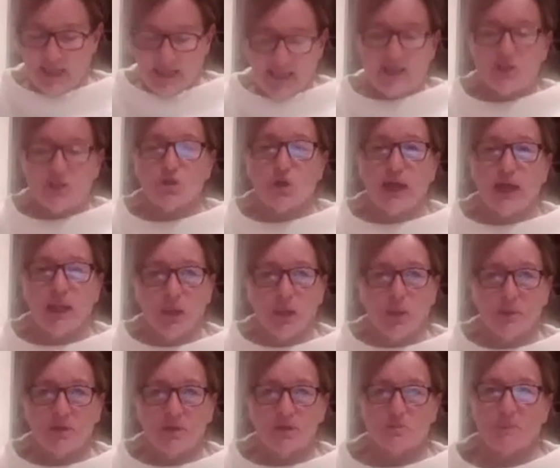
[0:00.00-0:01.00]
Let your
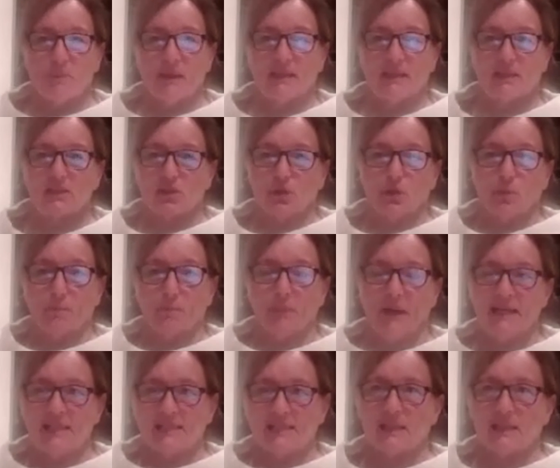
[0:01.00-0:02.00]
elbows bend so your
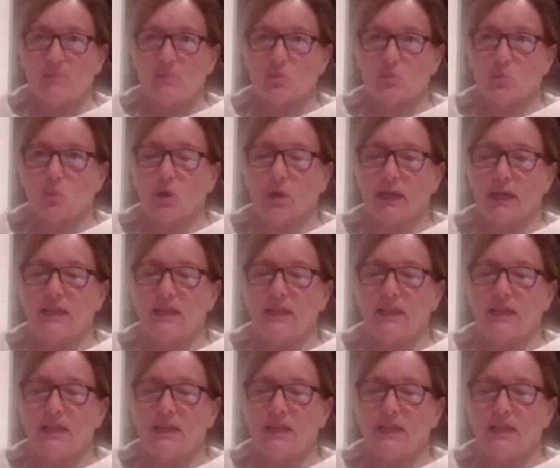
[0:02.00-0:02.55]
biceps work.